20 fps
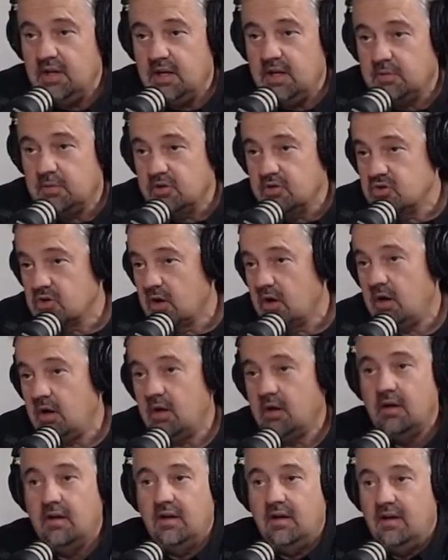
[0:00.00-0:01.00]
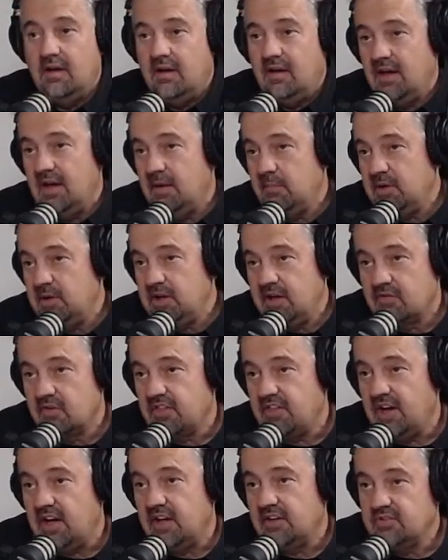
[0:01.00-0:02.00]
able to draw how many ever
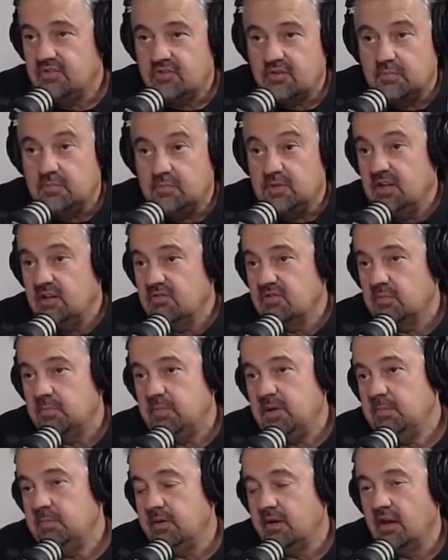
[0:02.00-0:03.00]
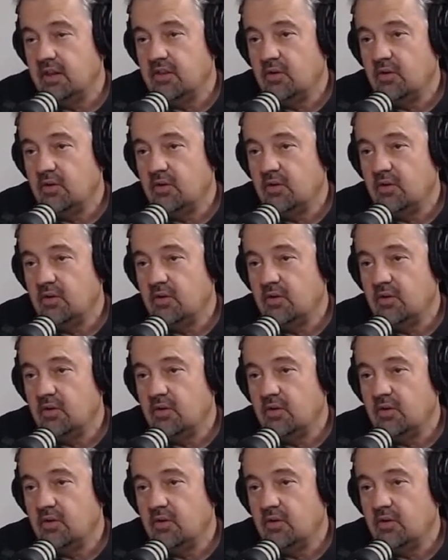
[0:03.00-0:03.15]
thousands or millions of people on the